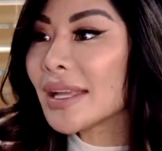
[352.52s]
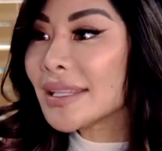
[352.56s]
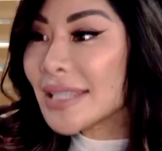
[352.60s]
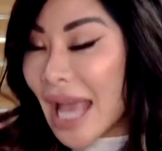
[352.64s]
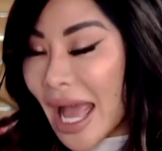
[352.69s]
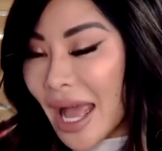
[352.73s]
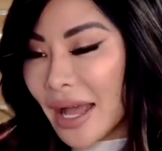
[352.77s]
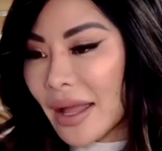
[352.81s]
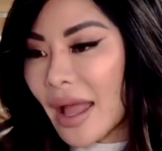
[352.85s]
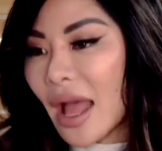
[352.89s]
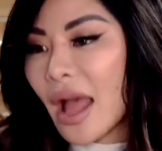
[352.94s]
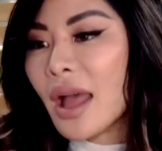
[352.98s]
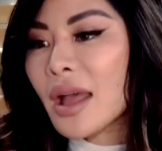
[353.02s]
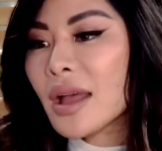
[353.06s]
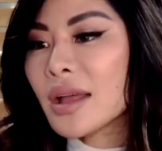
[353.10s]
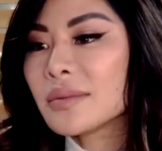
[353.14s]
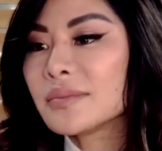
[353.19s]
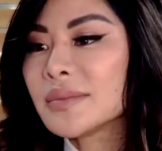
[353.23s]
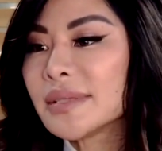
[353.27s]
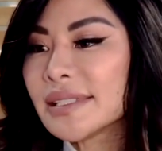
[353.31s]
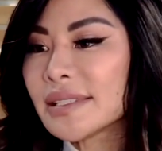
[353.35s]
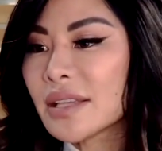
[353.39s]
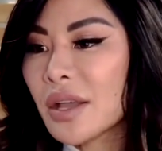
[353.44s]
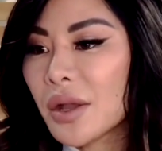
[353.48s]
yeah,
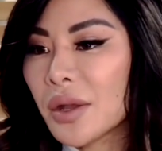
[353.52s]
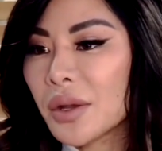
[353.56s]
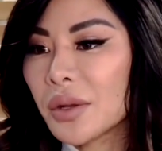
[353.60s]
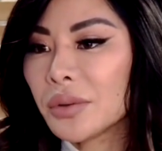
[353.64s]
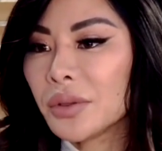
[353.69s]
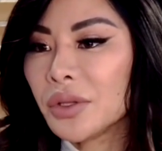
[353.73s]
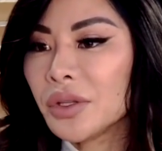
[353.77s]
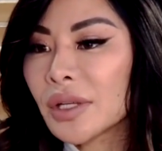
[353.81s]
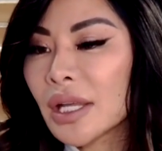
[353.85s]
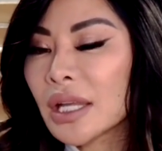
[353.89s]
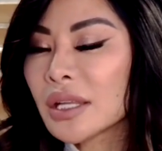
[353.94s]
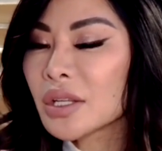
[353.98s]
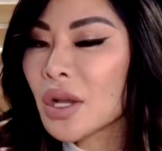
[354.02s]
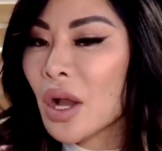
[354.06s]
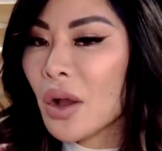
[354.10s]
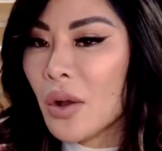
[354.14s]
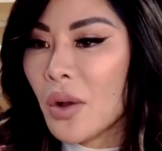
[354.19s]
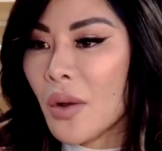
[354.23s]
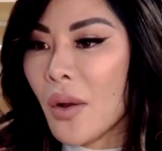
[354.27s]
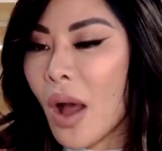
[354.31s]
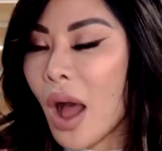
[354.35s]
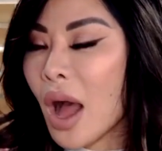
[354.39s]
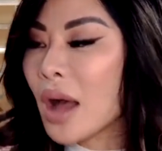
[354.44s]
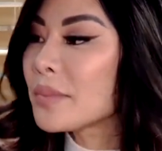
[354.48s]
um, so you can go
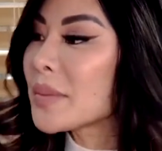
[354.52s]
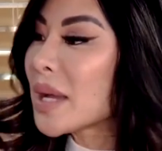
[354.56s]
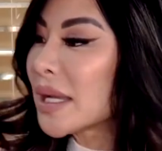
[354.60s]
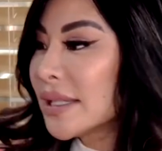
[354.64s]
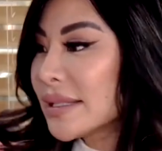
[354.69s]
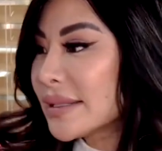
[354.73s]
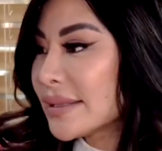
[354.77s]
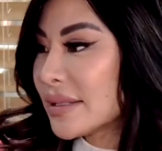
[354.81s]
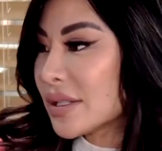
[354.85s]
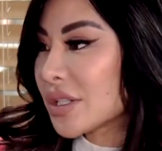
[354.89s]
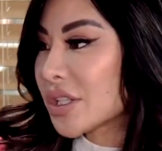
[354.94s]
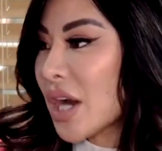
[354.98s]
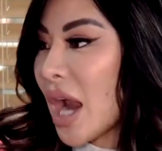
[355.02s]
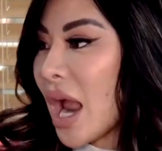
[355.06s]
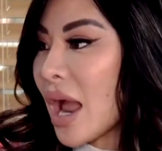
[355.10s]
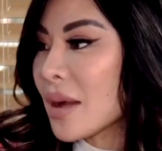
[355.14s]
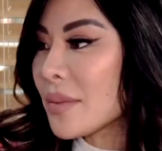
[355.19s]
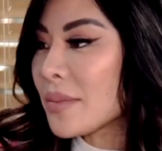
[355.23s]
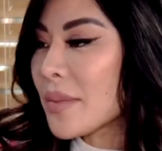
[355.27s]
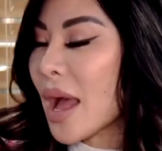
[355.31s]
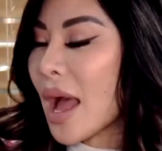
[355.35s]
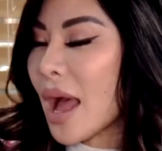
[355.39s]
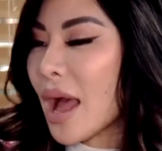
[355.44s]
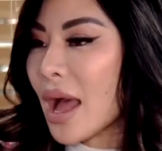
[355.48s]
on my
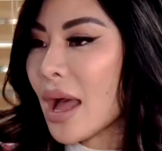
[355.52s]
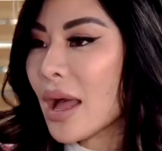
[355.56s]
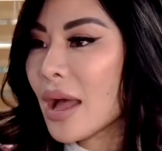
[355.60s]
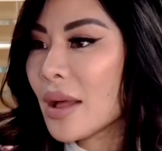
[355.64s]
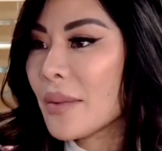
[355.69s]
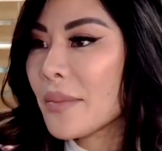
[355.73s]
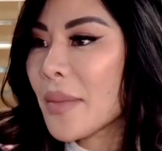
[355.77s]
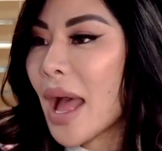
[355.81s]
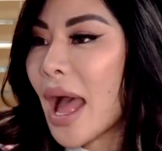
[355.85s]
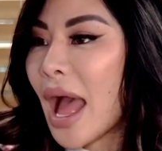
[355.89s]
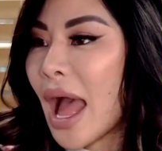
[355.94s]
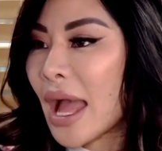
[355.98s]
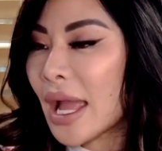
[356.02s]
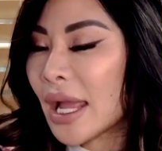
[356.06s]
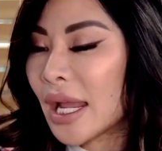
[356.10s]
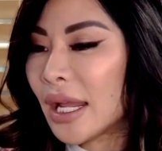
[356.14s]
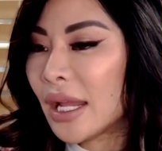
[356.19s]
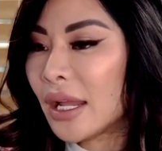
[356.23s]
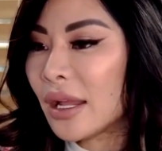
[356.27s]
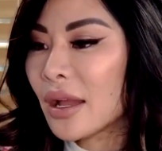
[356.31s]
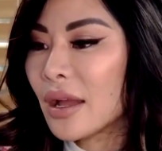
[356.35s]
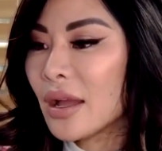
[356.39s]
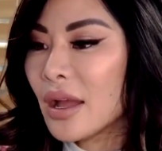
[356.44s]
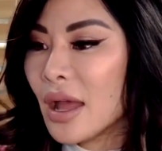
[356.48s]
Instagram. Mm-hmm. Um,
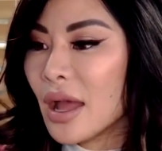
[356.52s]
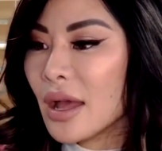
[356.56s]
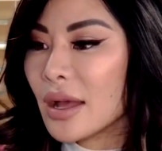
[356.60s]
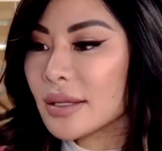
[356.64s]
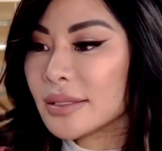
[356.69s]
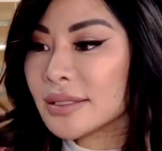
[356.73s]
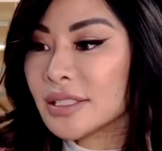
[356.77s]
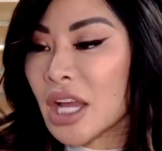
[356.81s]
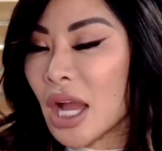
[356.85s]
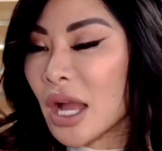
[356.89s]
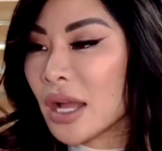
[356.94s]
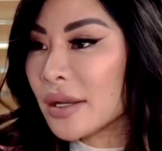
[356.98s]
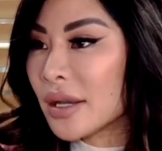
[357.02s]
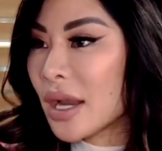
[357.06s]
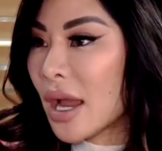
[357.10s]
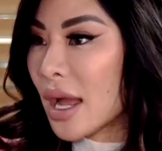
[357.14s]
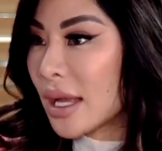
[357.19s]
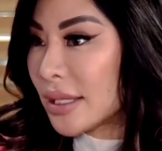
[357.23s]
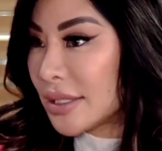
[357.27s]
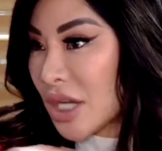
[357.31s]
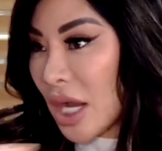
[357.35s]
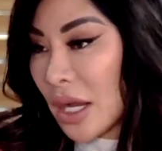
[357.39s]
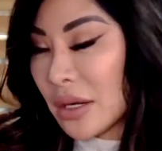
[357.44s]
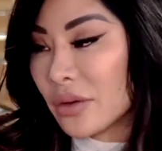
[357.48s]
I done
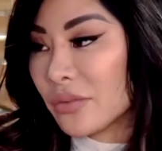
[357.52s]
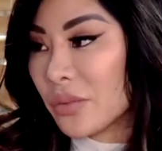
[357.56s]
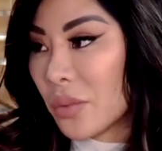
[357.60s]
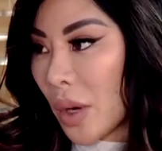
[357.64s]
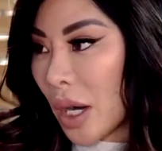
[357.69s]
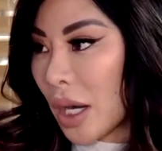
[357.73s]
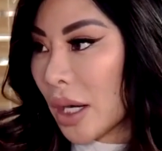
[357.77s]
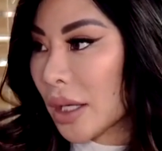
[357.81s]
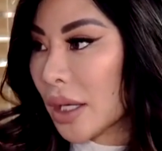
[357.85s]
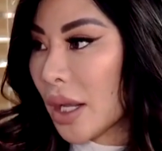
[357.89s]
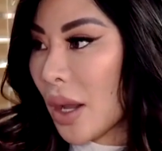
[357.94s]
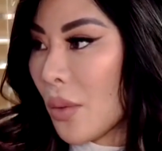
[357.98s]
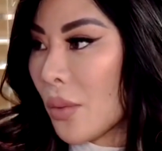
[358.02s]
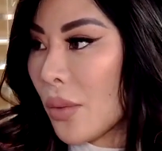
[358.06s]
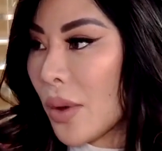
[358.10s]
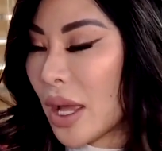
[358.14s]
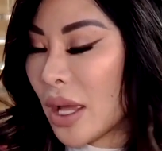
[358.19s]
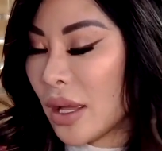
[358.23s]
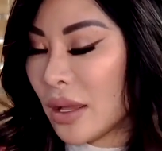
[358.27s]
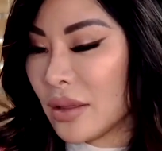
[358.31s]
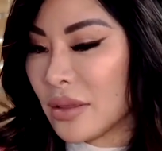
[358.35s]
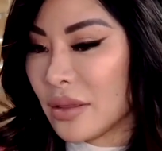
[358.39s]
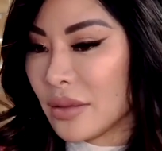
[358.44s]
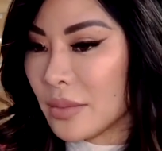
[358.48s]
a ton of work
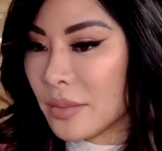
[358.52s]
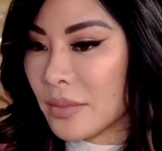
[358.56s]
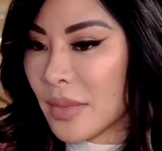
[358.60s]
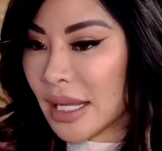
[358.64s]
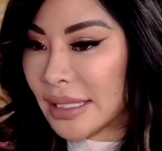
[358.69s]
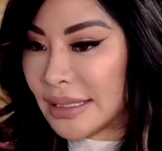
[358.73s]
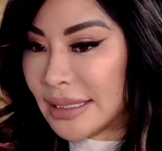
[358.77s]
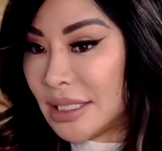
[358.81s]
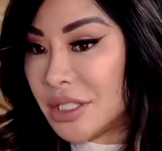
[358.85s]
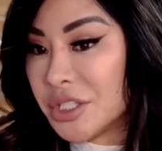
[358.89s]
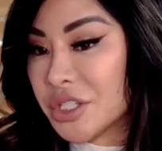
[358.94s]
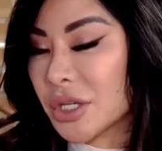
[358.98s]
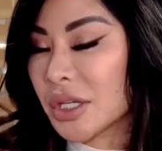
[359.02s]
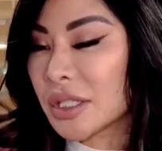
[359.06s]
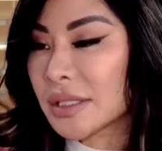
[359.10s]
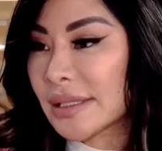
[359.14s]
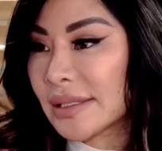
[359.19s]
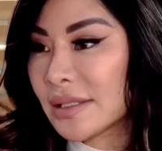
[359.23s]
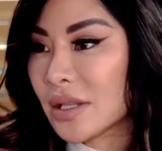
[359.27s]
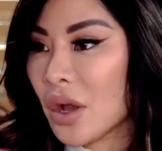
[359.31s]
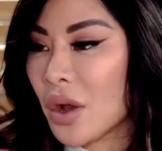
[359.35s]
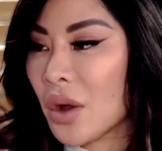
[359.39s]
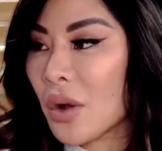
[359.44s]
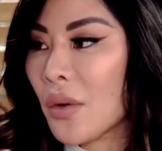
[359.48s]
with my teacher,
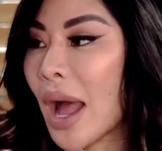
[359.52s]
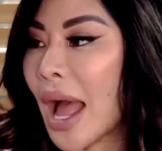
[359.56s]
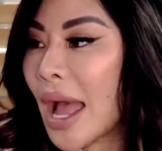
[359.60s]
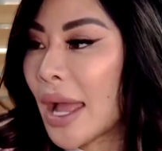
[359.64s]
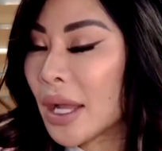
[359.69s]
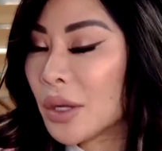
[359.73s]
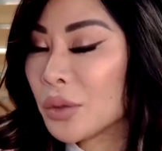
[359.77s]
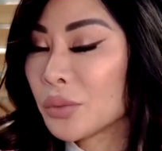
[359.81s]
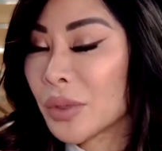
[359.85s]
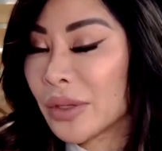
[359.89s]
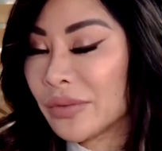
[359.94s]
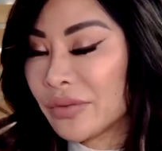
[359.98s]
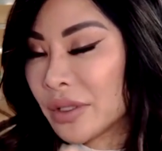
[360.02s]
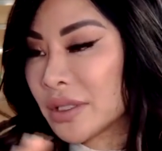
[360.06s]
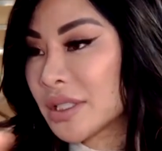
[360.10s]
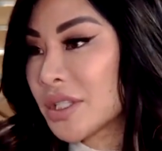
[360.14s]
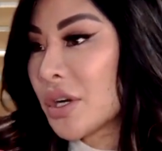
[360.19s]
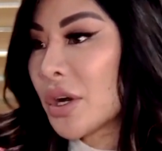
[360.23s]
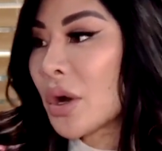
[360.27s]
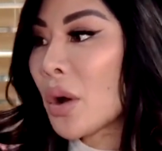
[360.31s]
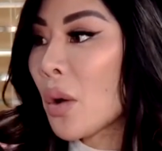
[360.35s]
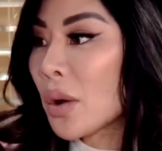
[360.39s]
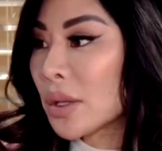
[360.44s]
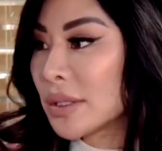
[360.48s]
so I refer to
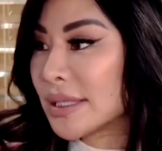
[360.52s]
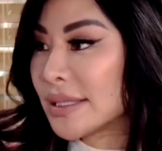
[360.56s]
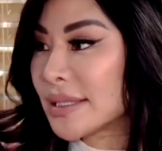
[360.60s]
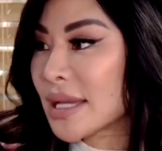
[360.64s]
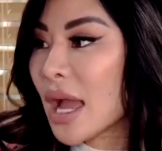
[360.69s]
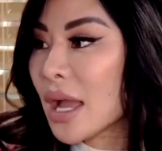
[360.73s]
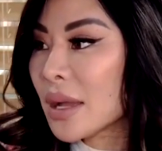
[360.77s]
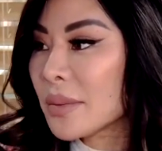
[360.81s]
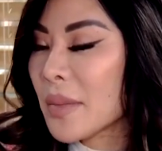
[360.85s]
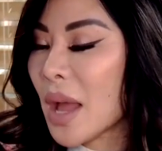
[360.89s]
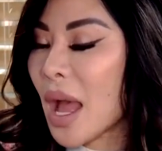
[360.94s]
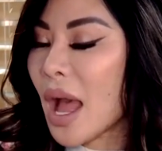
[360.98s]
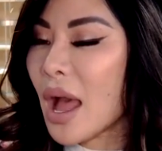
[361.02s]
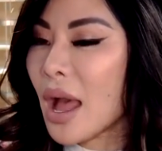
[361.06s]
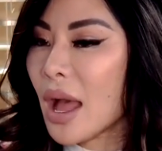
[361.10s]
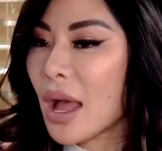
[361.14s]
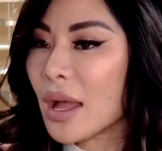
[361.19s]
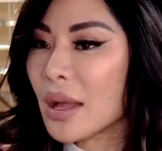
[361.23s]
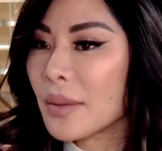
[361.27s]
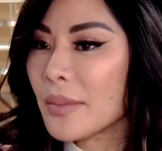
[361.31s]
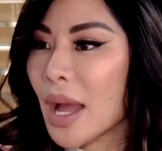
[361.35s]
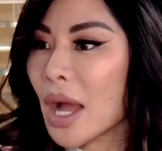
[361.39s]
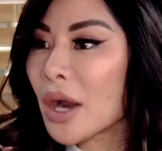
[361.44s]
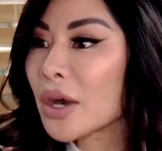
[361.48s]
her all the time. Uh-huh.
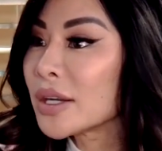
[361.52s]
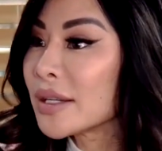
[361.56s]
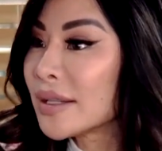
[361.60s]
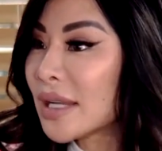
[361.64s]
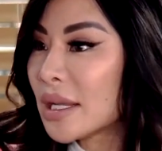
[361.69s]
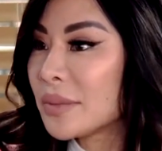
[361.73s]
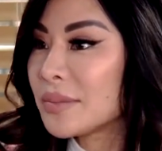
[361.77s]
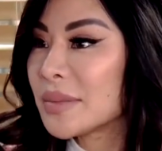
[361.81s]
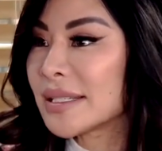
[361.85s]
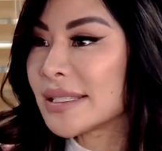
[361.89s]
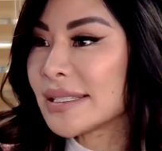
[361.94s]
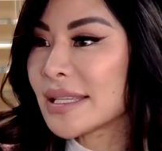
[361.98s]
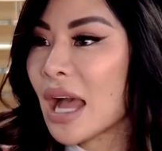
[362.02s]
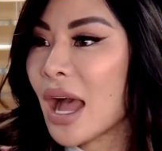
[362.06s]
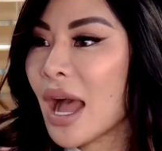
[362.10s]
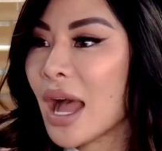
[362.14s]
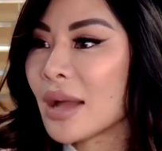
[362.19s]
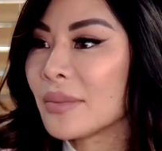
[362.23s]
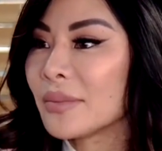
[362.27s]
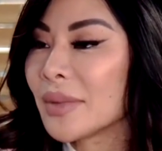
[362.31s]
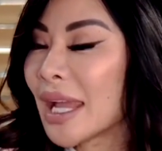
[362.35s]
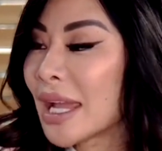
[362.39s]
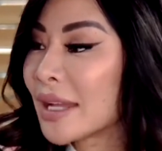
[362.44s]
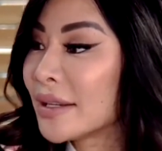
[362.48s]
Um, her name is
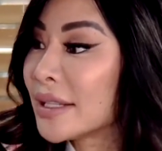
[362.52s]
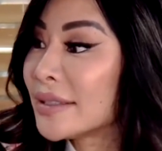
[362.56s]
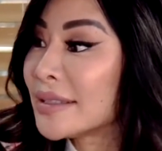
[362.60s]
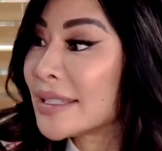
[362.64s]
um, Anna